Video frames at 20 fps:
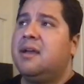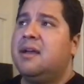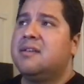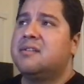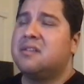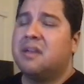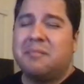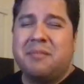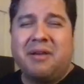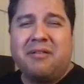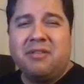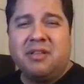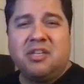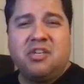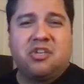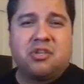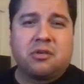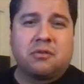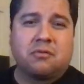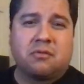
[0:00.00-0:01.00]
So I'm not really
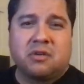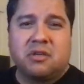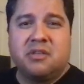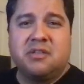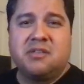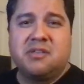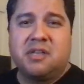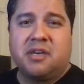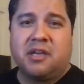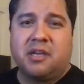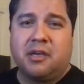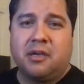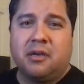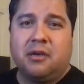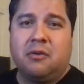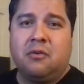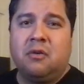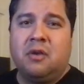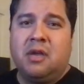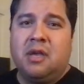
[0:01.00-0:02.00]
sure where this is going to
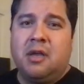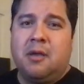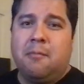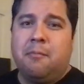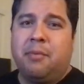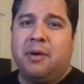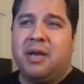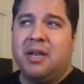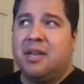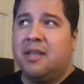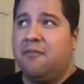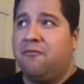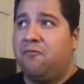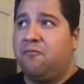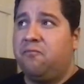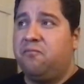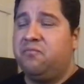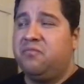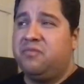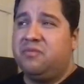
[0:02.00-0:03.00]
go, but if
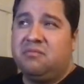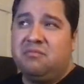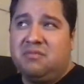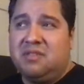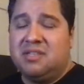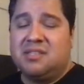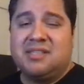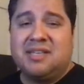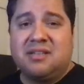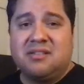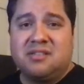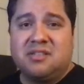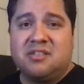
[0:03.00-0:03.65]
this sounds